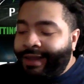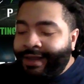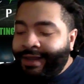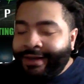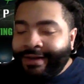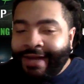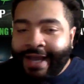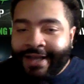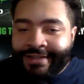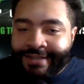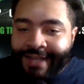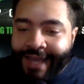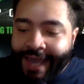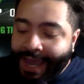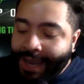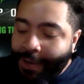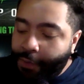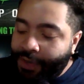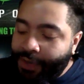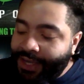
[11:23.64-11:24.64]
Next
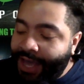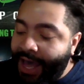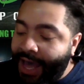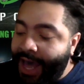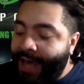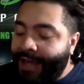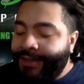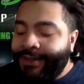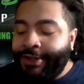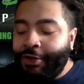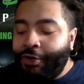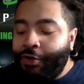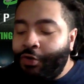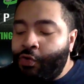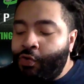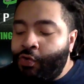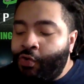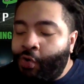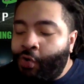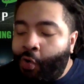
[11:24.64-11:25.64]
game, we got the New
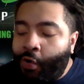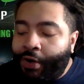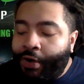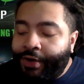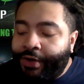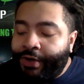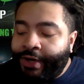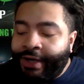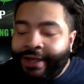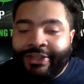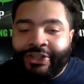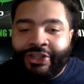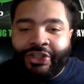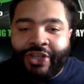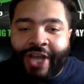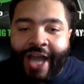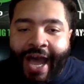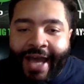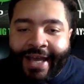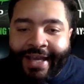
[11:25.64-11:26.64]
York
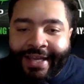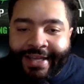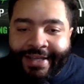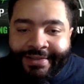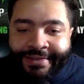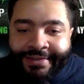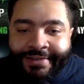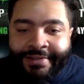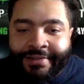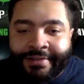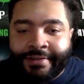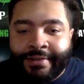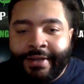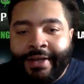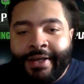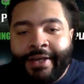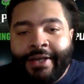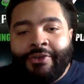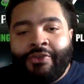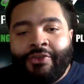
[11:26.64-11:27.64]
Giants
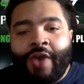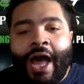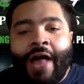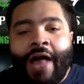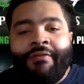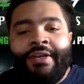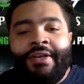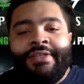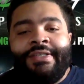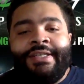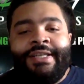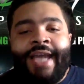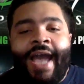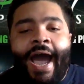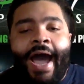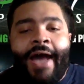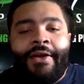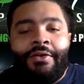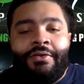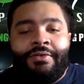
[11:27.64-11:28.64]
traveling to
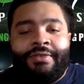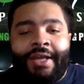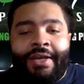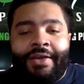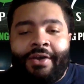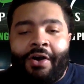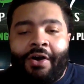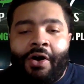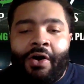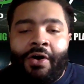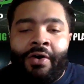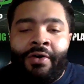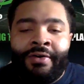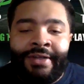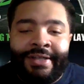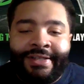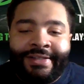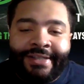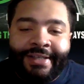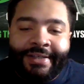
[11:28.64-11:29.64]
Seattle, take on
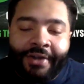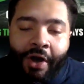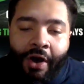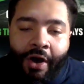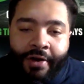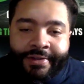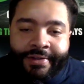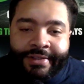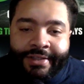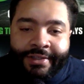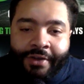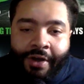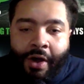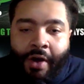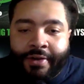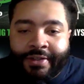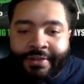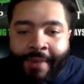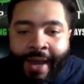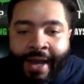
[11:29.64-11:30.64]
the Seahawks.
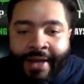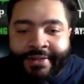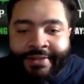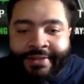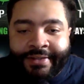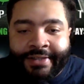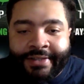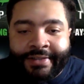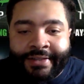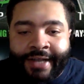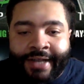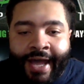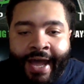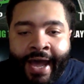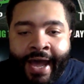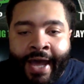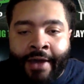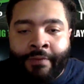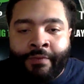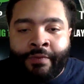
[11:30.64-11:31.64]
Seahawks minus
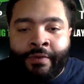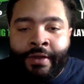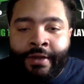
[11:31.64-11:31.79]
6.5.